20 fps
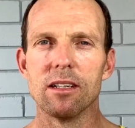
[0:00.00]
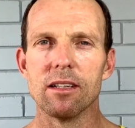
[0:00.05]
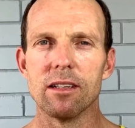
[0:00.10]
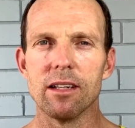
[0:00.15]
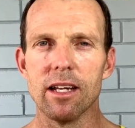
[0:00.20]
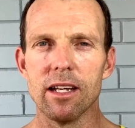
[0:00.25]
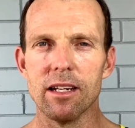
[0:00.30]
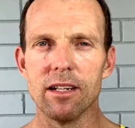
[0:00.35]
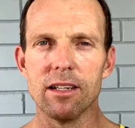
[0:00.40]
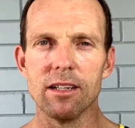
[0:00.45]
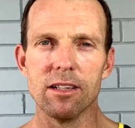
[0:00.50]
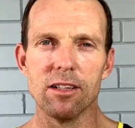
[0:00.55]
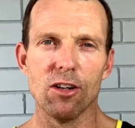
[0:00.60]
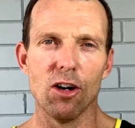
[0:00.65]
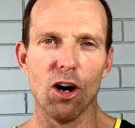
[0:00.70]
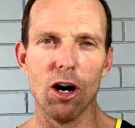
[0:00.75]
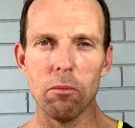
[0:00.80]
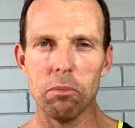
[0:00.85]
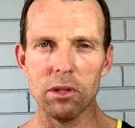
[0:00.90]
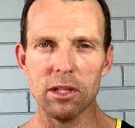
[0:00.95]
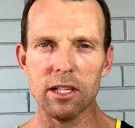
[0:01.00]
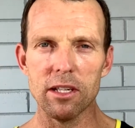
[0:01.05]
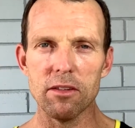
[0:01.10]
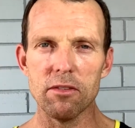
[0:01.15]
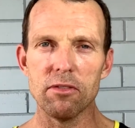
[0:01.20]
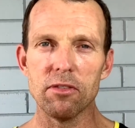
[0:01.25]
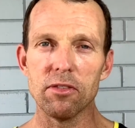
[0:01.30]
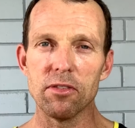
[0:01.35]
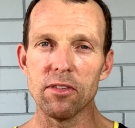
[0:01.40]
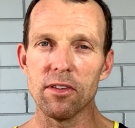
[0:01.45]
that I
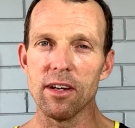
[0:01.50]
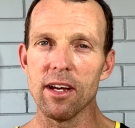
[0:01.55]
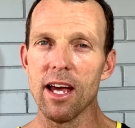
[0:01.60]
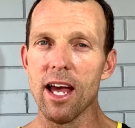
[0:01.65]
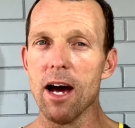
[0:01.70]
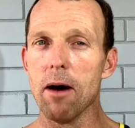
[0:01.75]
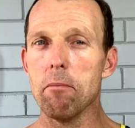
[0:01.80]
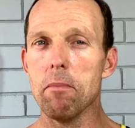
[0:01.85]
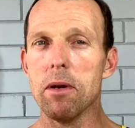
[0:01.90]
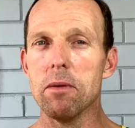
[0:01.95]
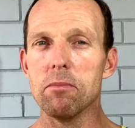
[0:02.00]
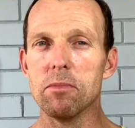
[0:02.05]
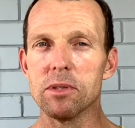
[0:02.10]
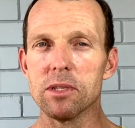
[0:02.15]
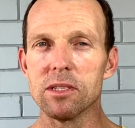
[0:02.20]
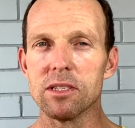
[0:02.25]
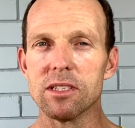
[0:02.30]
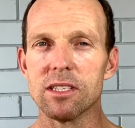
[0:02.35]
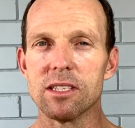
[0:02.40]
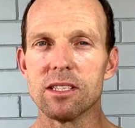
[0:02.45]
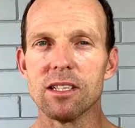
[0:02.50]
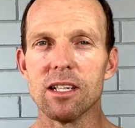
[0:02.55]
believe our members